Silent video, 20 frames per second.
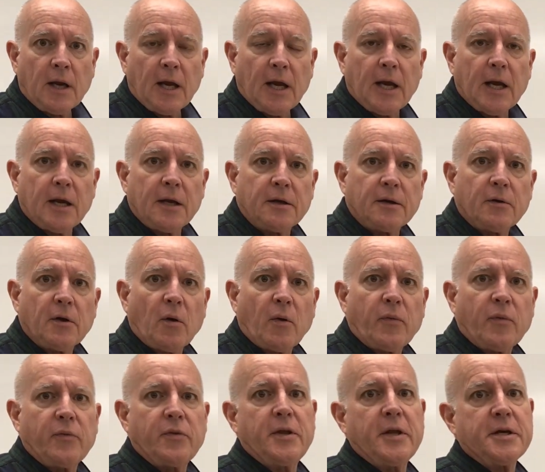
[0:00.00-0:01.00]
And
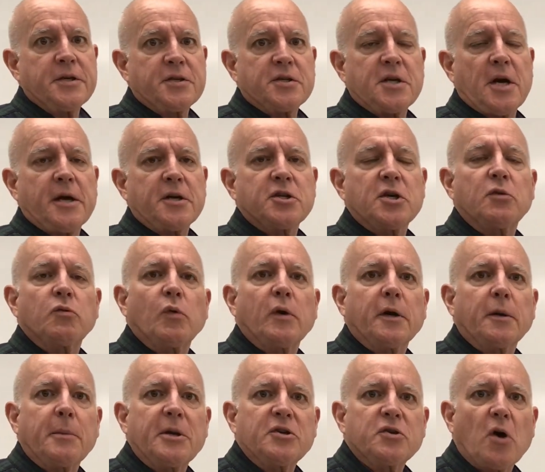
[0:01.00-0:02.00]
this section, we're
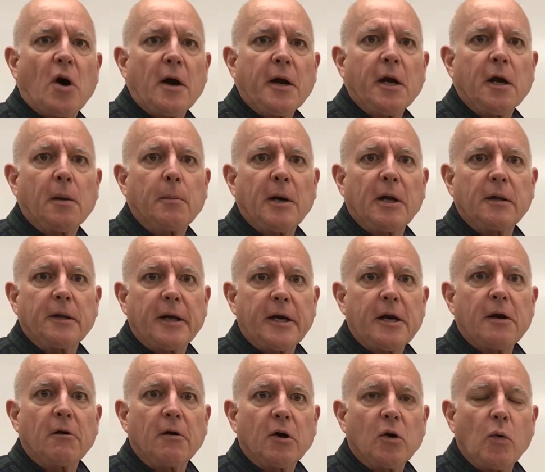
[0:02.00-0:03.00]
going to be talking about
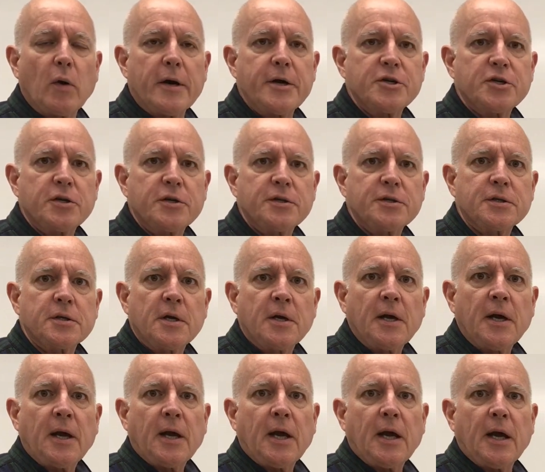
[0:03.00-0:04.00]
linear equations
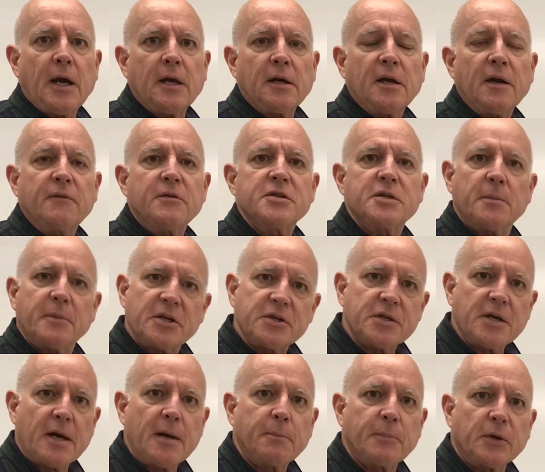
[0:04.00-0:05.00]
and give you some
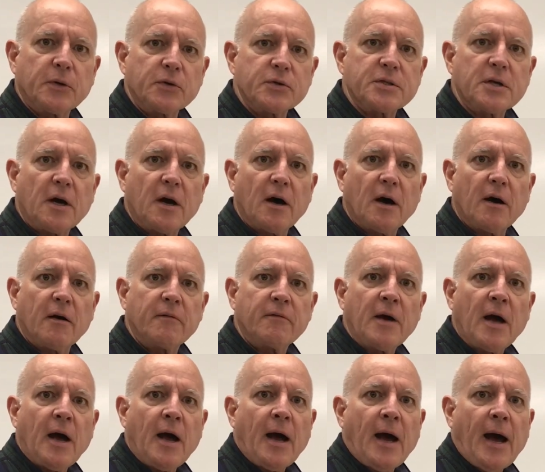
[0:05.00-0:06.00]
examples of
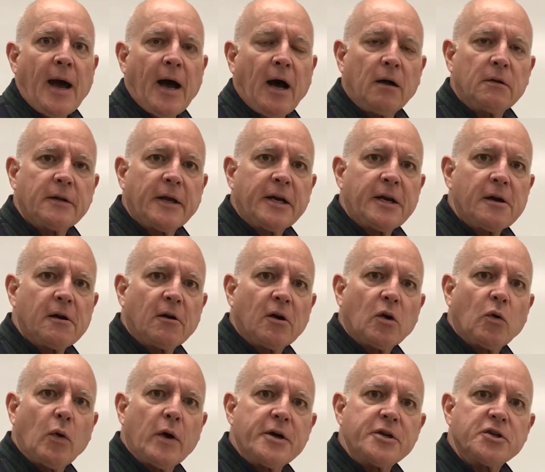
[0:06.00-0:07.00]
how linear
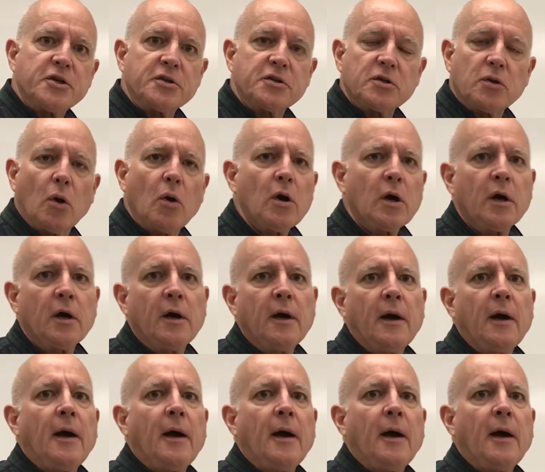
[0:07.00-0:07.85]
equations look,